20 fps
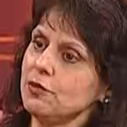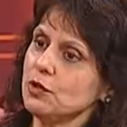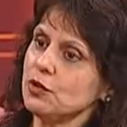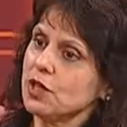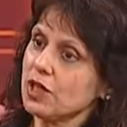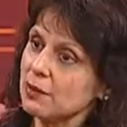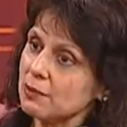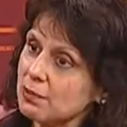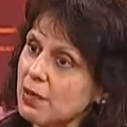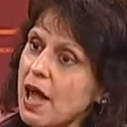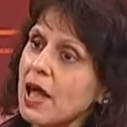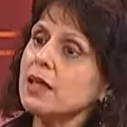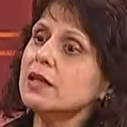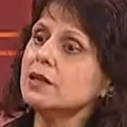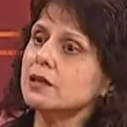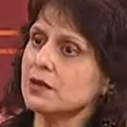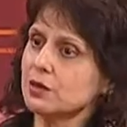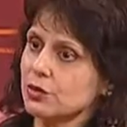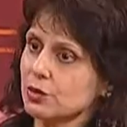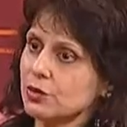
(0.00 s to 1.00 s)
you can
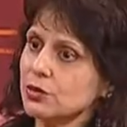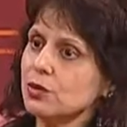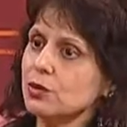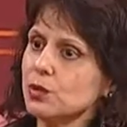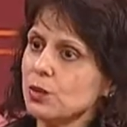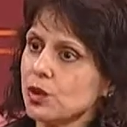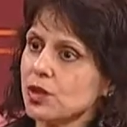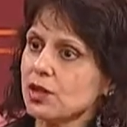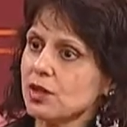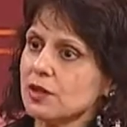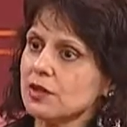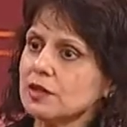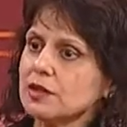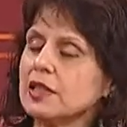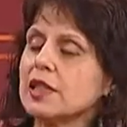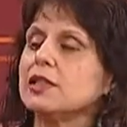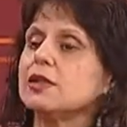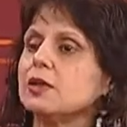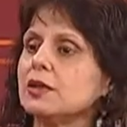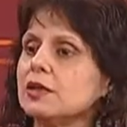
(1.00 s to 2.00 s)
balance the two worlds,
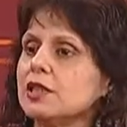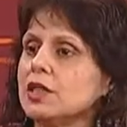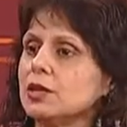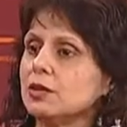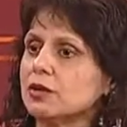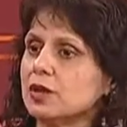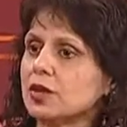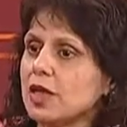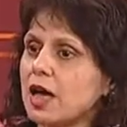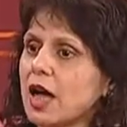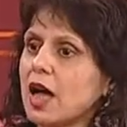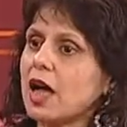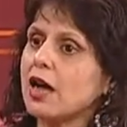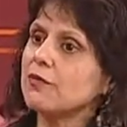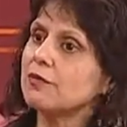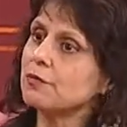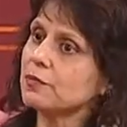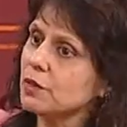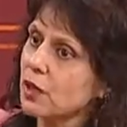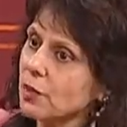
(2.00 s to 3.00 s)
then only you can
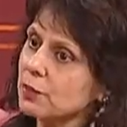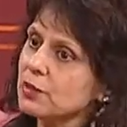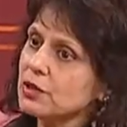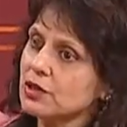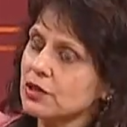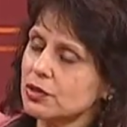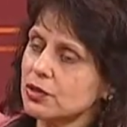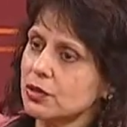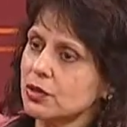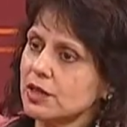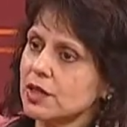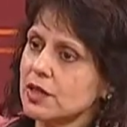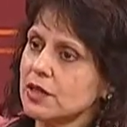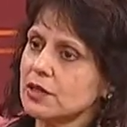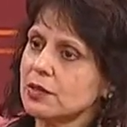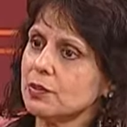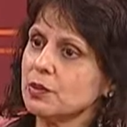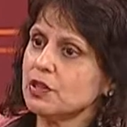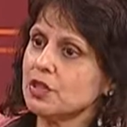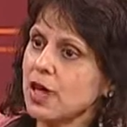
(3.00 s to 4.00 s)
have proper
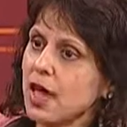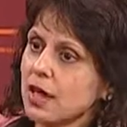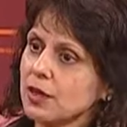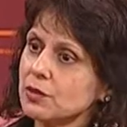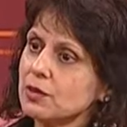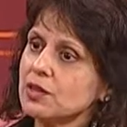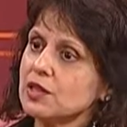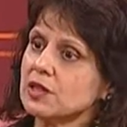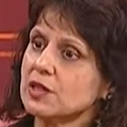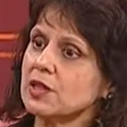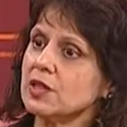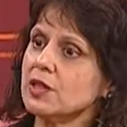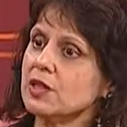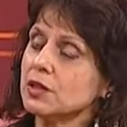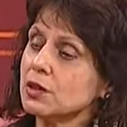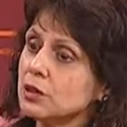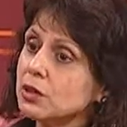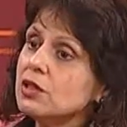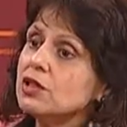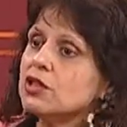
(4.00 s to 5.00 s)
stories with accuracy
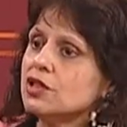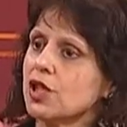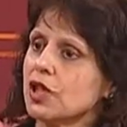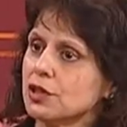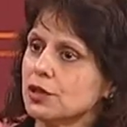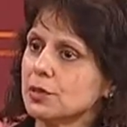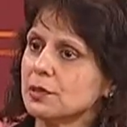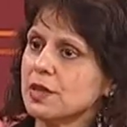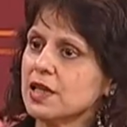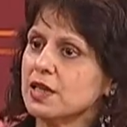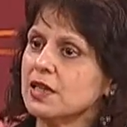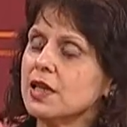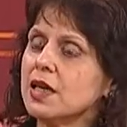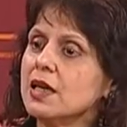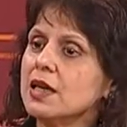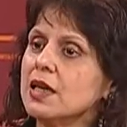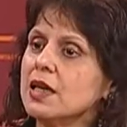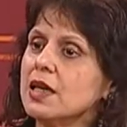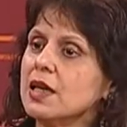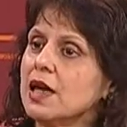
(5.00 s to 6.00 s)
and good judgment.
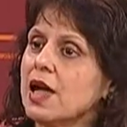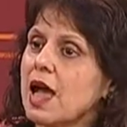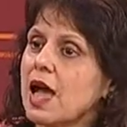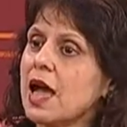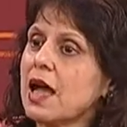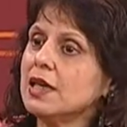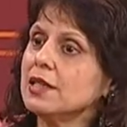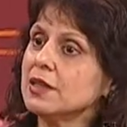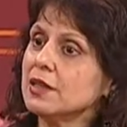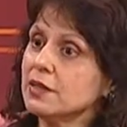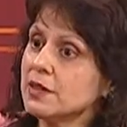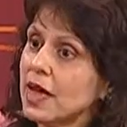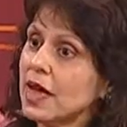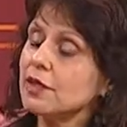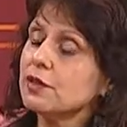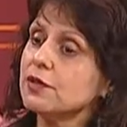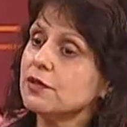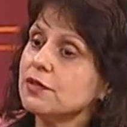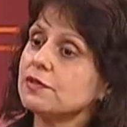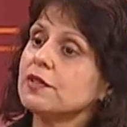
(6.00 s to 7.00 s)
And
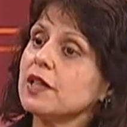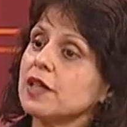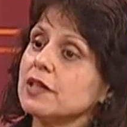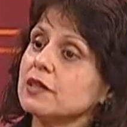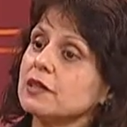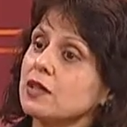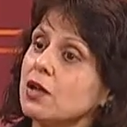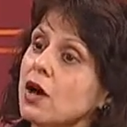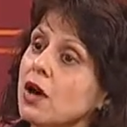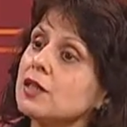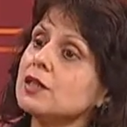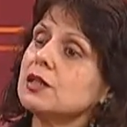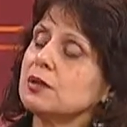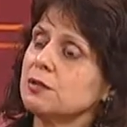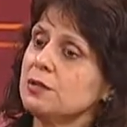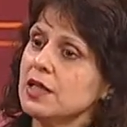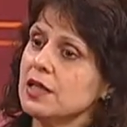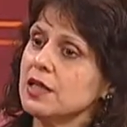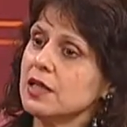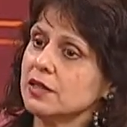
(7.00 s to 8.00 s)
that reflects on the
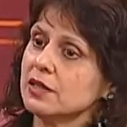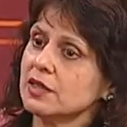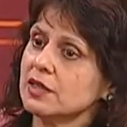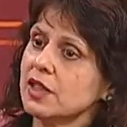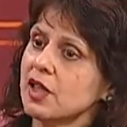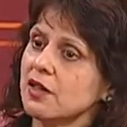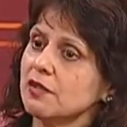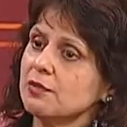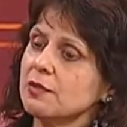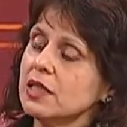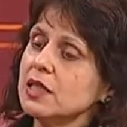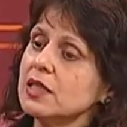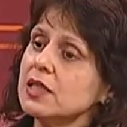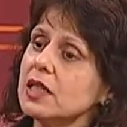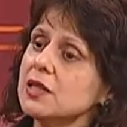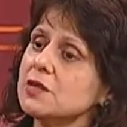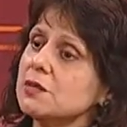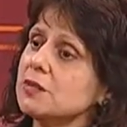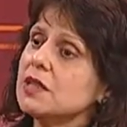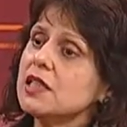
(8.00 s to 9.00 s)
media itself. Many
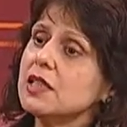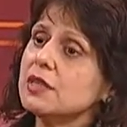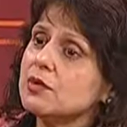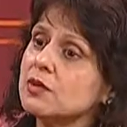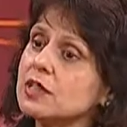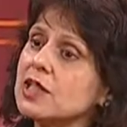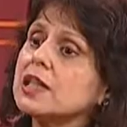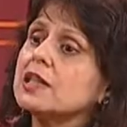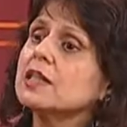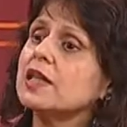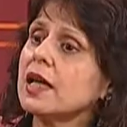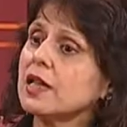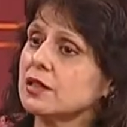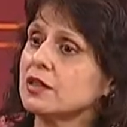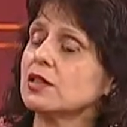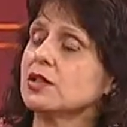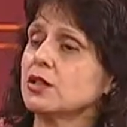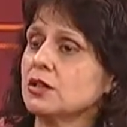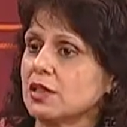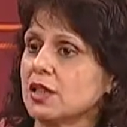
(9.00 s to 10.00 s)
times media
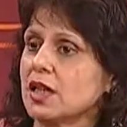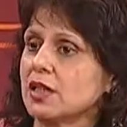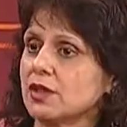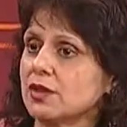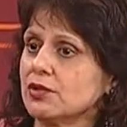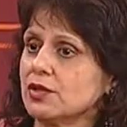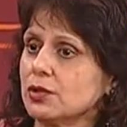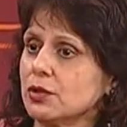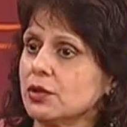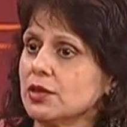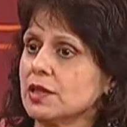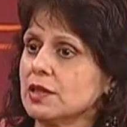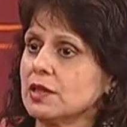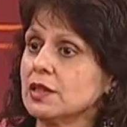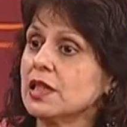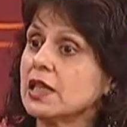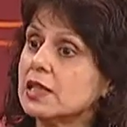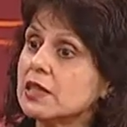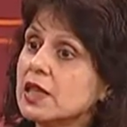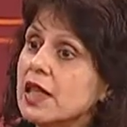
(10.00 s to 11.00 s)
neglects those kind of stories,
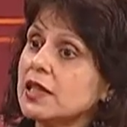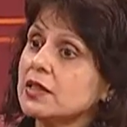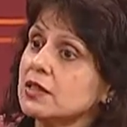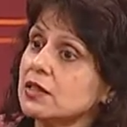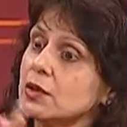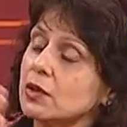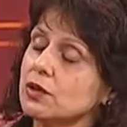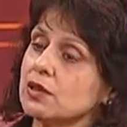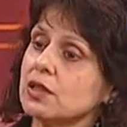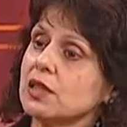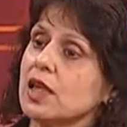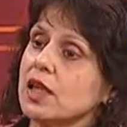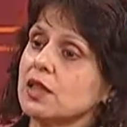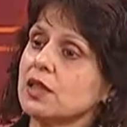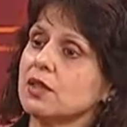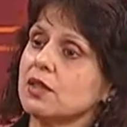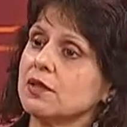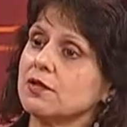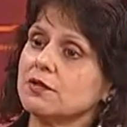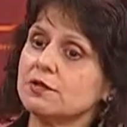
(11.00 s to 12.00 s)
neglects those
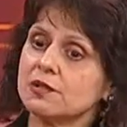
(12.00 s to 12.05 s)
kind of